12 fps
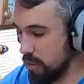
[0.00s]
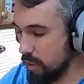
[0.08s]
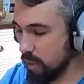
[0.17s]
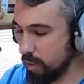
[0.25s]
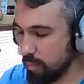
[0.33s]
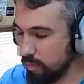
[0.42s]

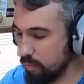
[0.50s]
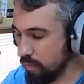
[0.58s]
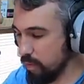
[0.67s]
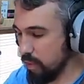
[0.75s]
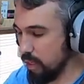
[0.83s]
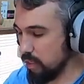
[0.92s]
it can be
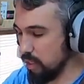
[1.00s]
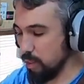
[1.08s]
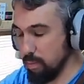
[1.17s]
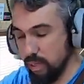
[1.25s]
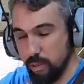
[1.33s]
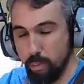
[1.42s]
easy
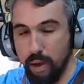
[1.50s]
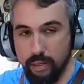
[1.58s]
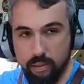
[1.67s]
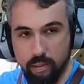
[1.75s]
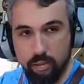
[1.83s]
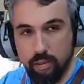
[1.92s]
to miss
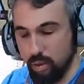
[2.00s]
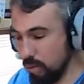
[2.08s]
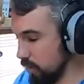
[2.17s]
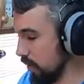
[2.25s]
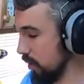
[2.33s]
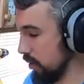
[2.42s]
spots.
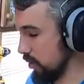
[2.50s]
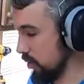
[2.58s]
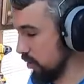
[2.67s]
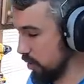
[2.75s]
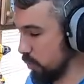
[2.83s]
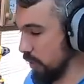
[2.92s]
So
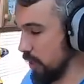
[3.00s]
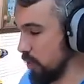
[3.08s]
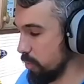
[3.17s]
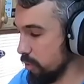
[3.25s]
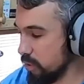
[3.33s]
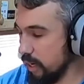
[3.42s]
you want to
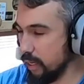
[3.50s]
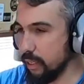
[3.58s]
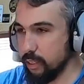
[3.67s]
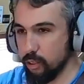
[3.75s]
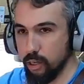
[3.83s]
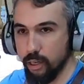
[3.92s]
almost act
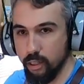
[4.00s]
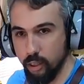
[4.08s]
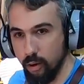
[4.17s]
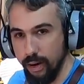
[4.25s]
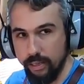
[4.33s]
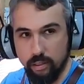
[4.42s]
like you're cutting the
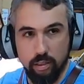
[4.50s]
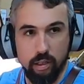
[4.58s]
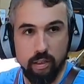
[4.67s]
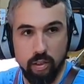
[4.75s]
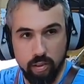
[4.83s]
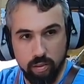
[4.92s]
grass
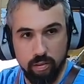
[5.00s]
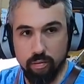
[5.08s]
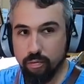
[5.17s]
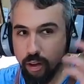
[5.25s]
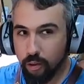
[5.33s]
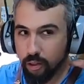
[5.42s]
and just
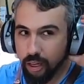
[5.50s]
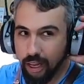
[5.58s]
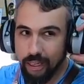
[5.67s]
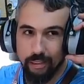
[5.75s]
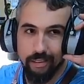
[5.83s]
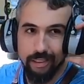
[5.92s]
follow the
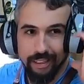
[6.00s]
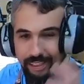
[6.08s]
lines.